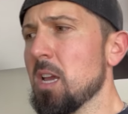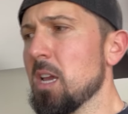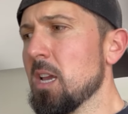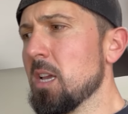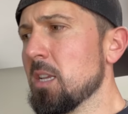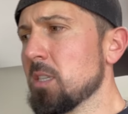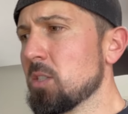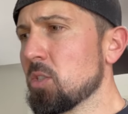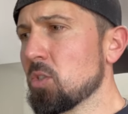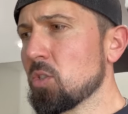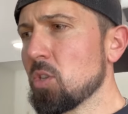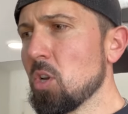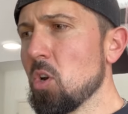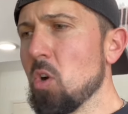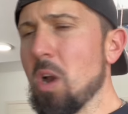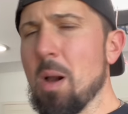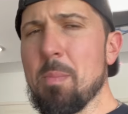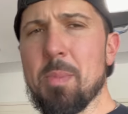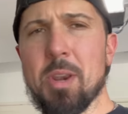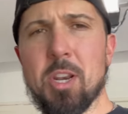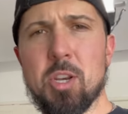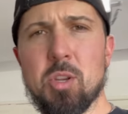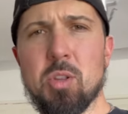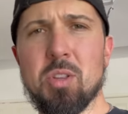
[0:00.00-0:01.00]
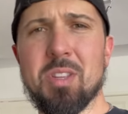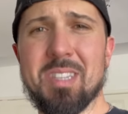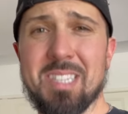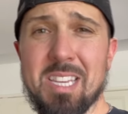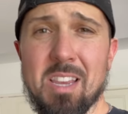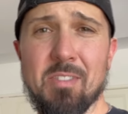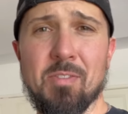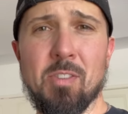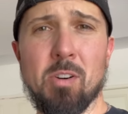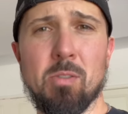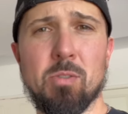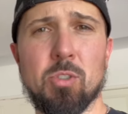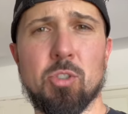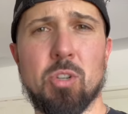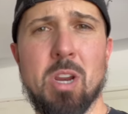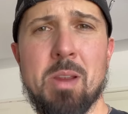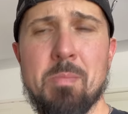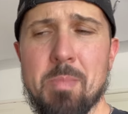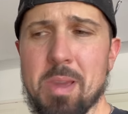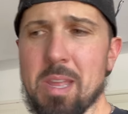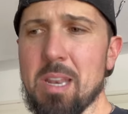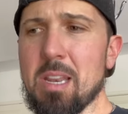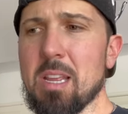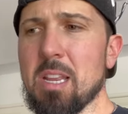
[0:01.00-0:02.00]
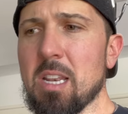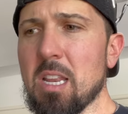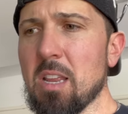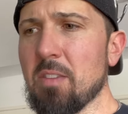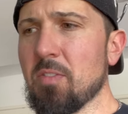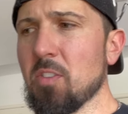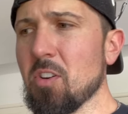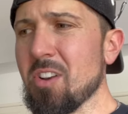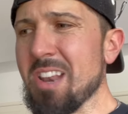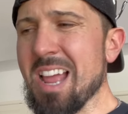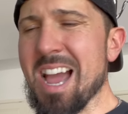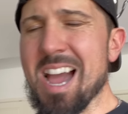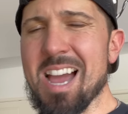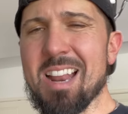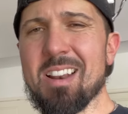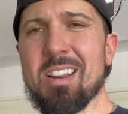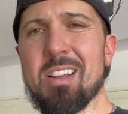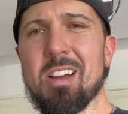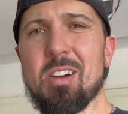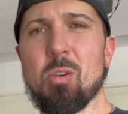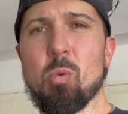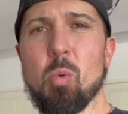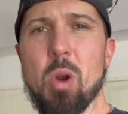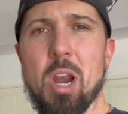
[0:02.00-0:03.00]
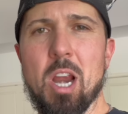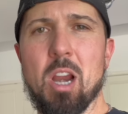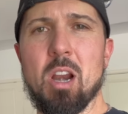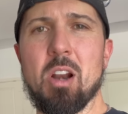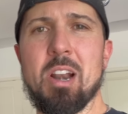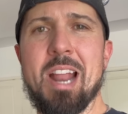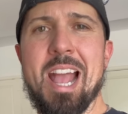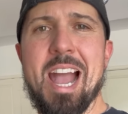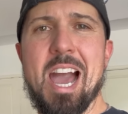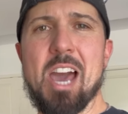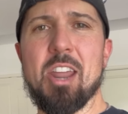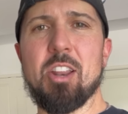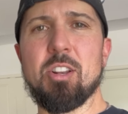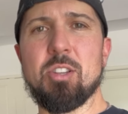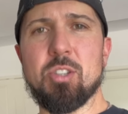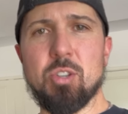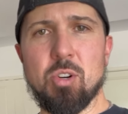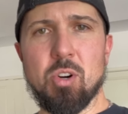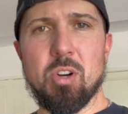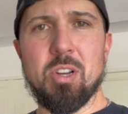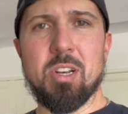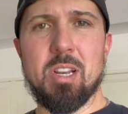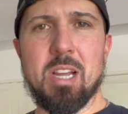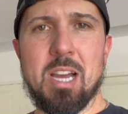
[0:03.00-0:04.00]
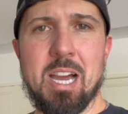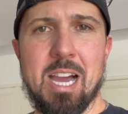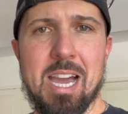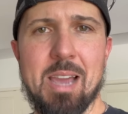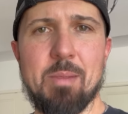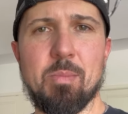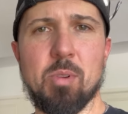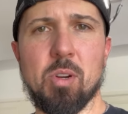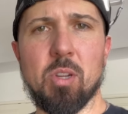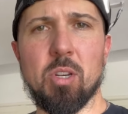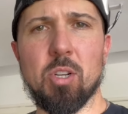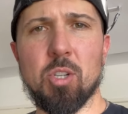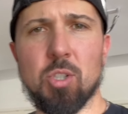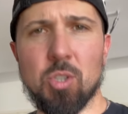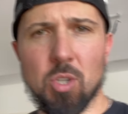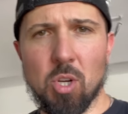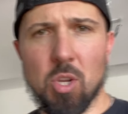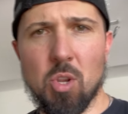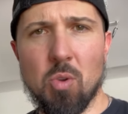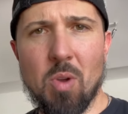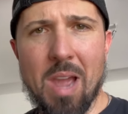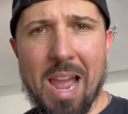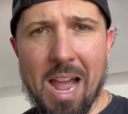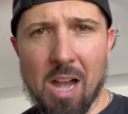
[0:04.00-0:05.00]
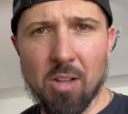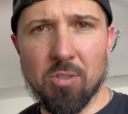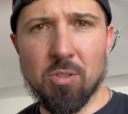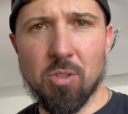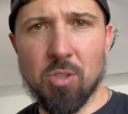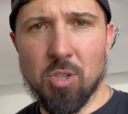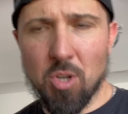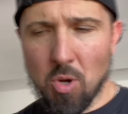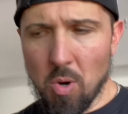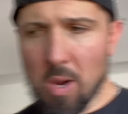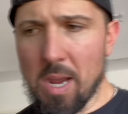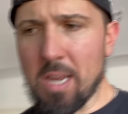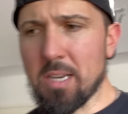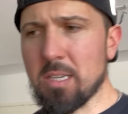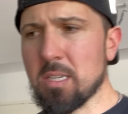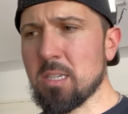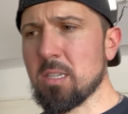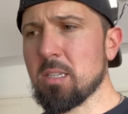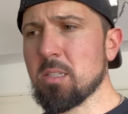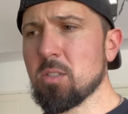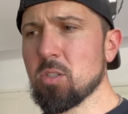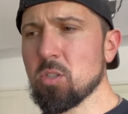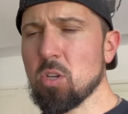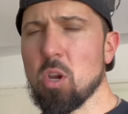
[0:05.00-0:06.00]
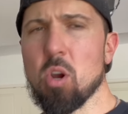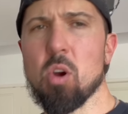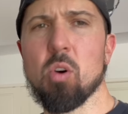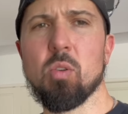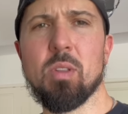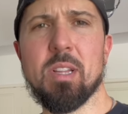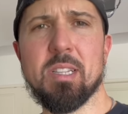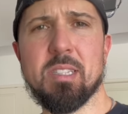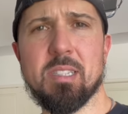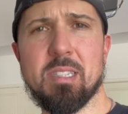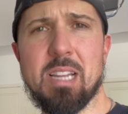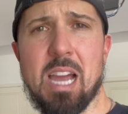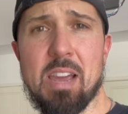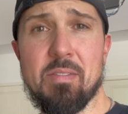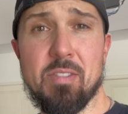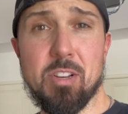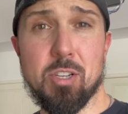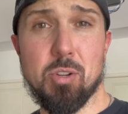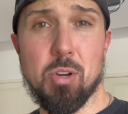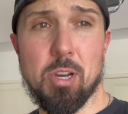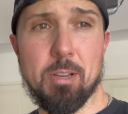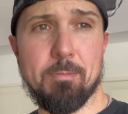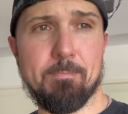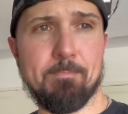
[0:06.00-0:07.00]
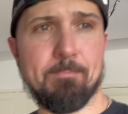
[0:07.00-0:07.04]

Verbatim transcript: So I'm going to do the Seafoam treatment, and if you're not aware on how to do it, I'm going to show you how to do it. So let's dive into it.